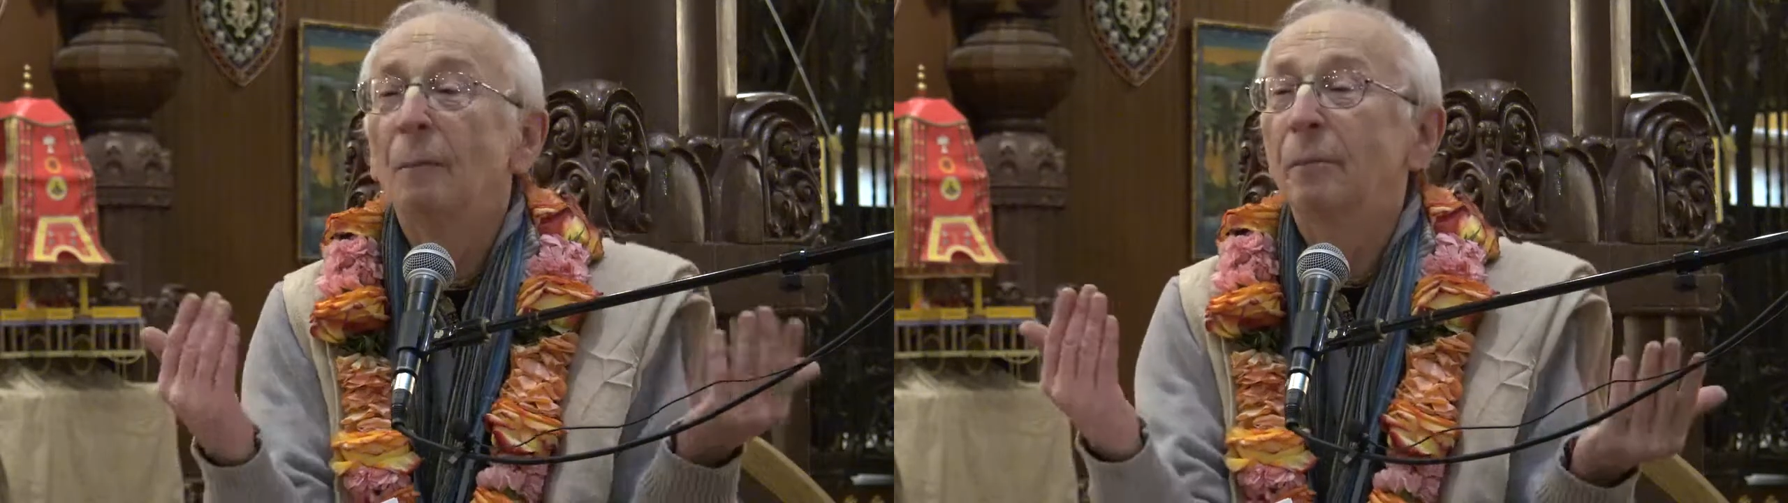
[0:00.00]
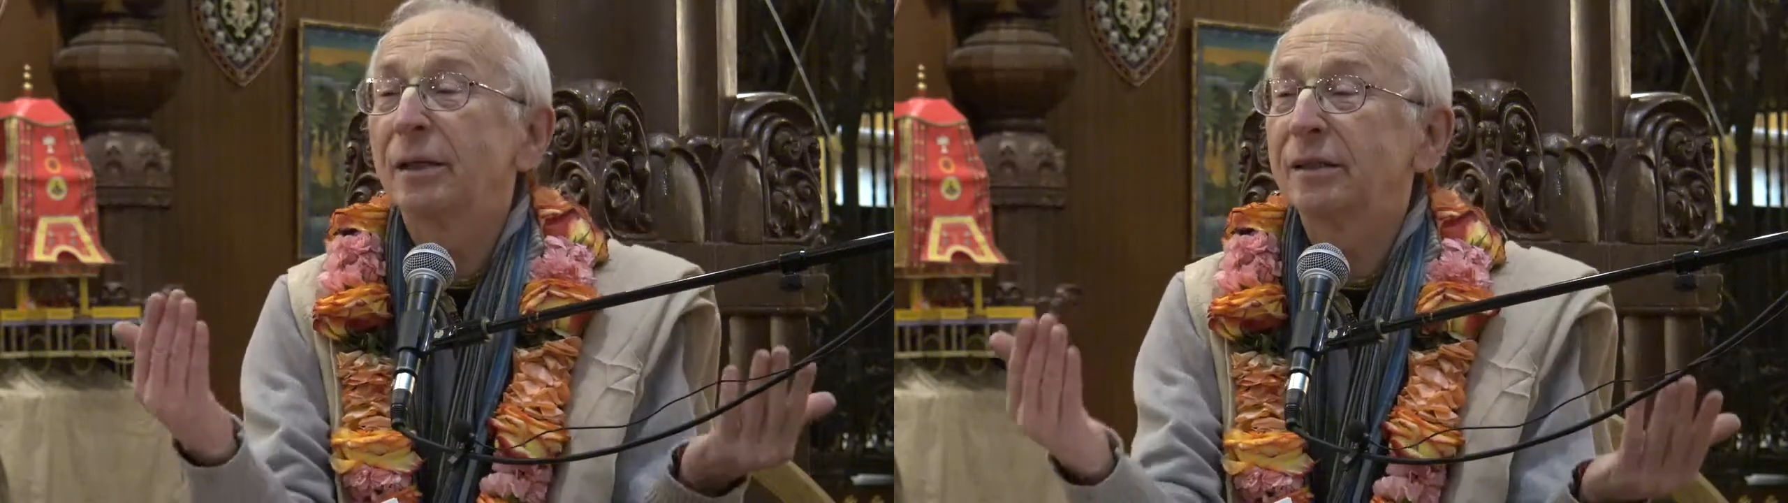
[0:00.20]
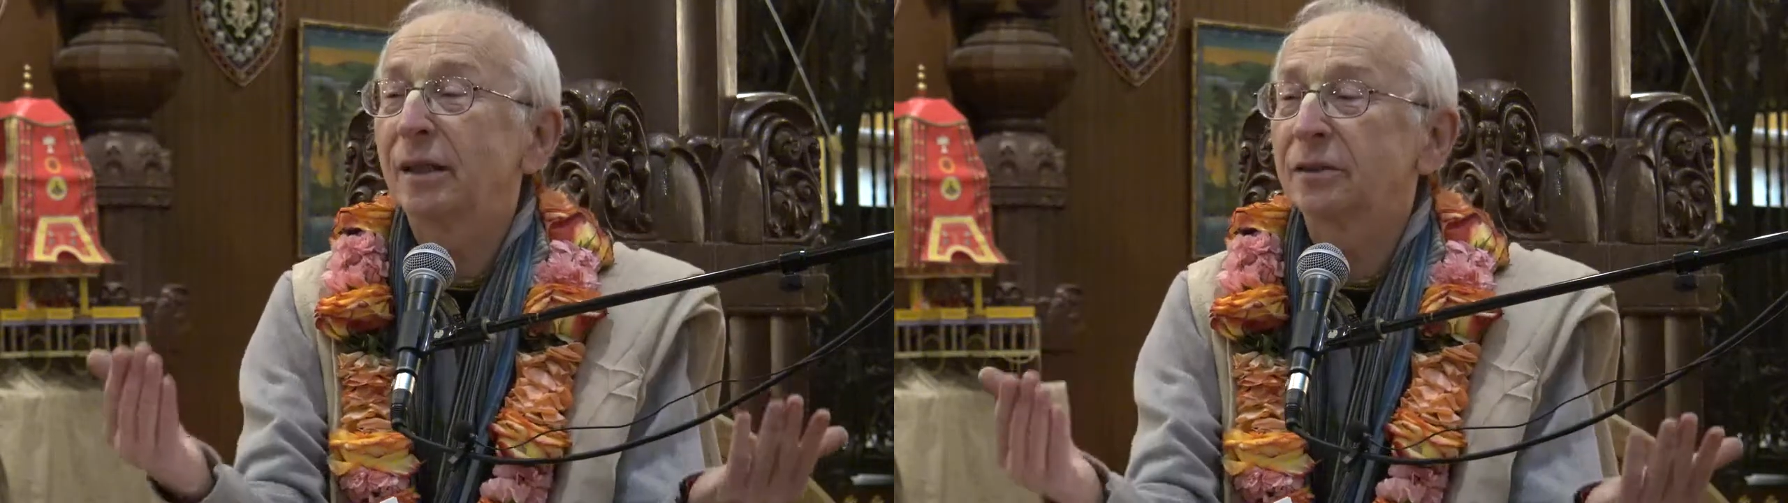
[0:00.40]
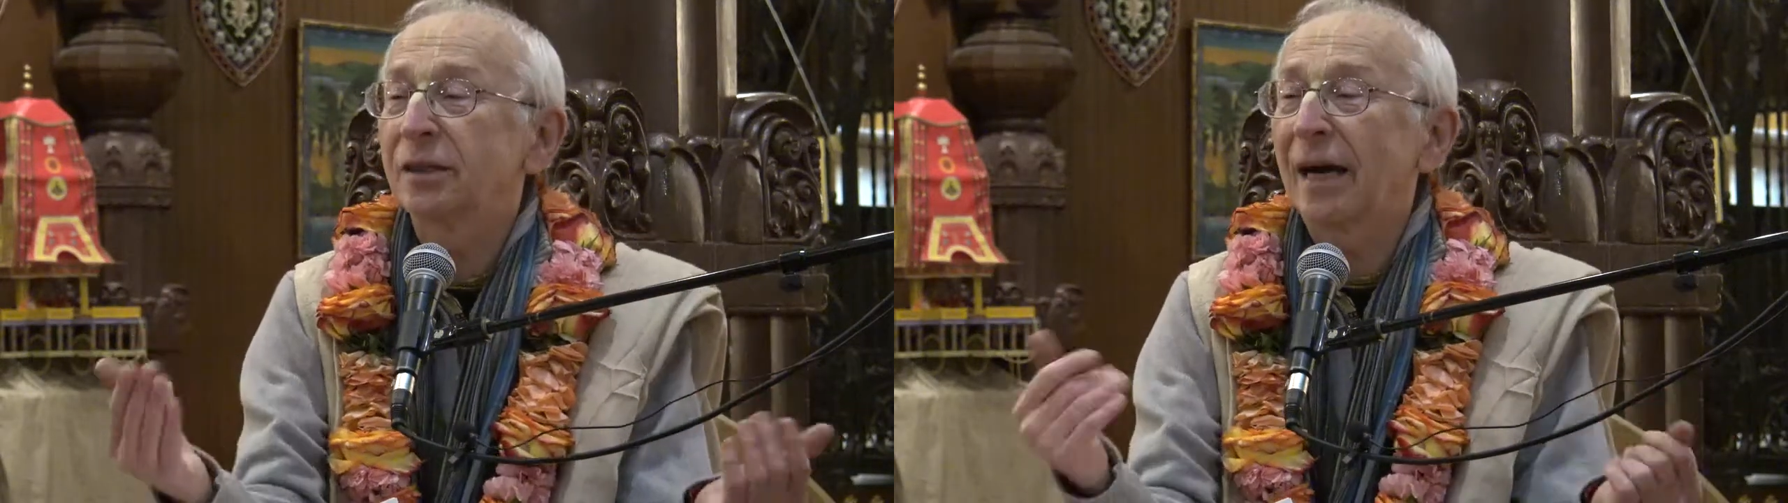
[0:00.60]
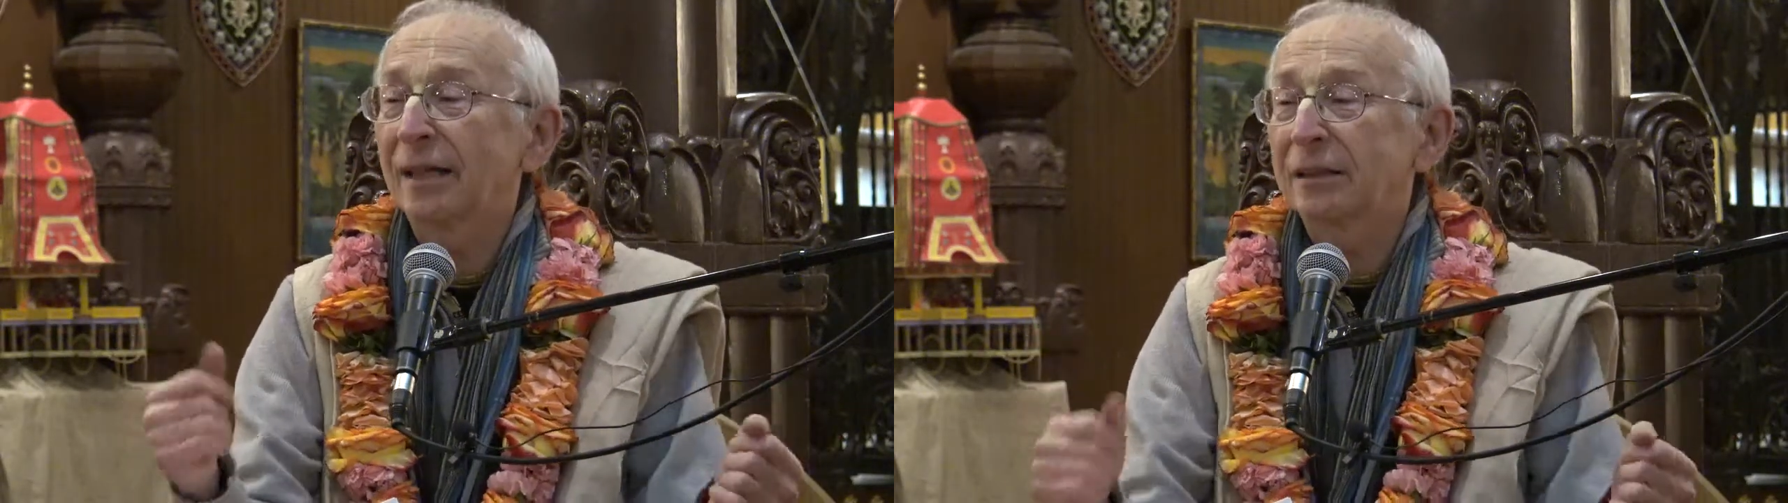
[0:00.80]
but he
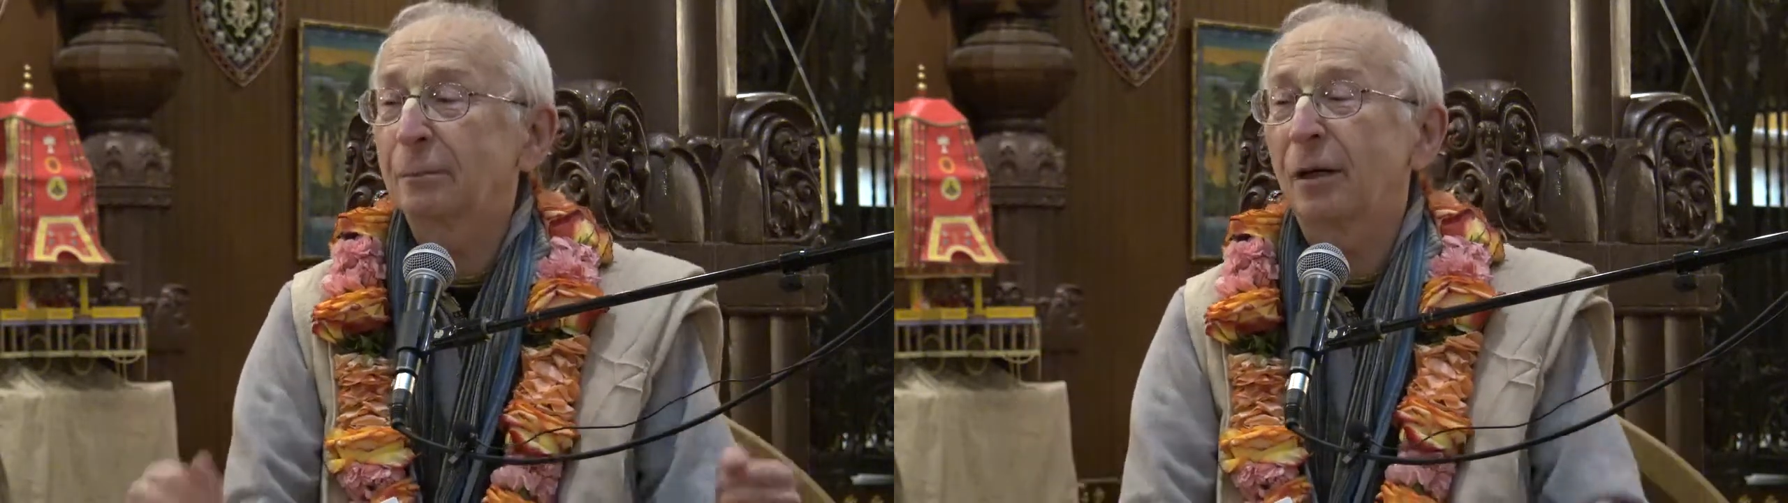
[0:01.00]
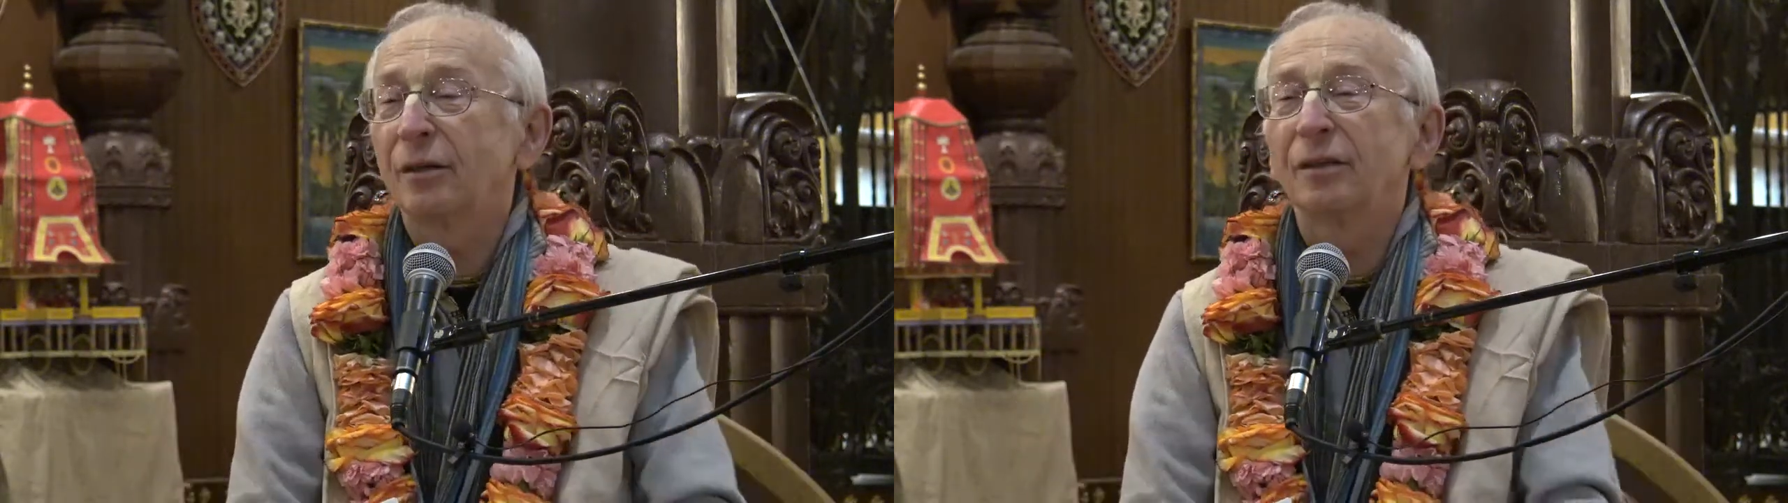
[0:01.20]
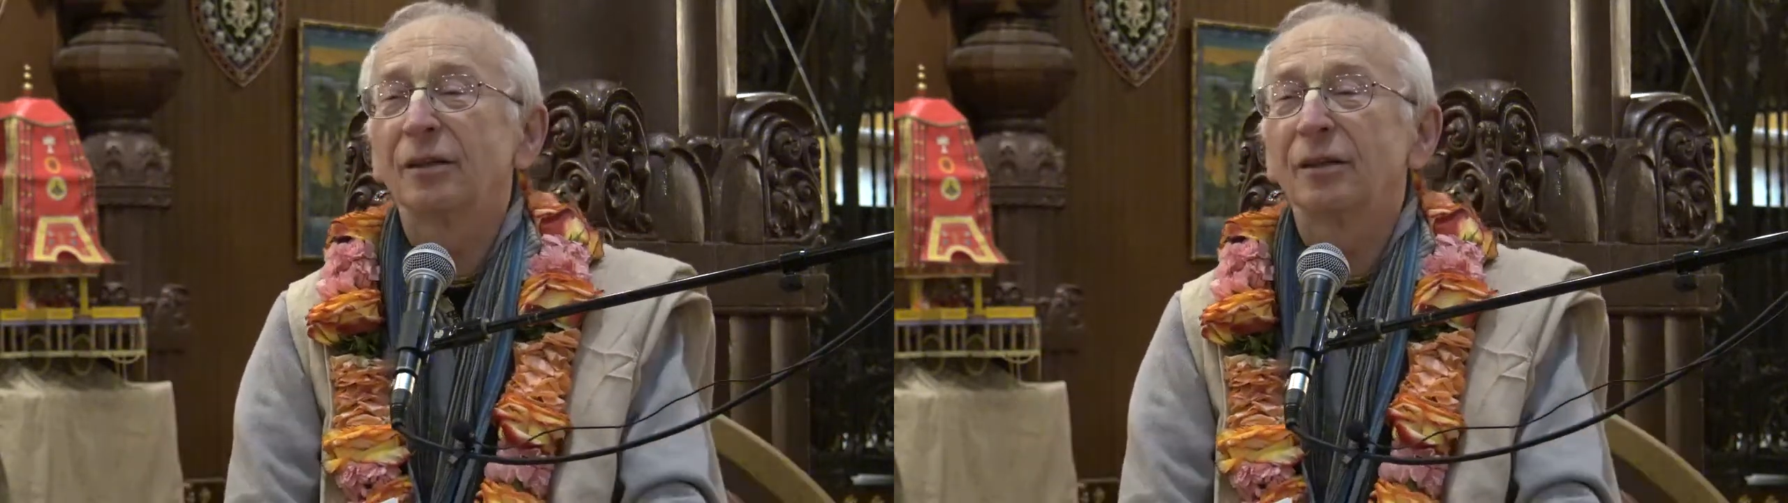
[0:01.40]
doesn't act upon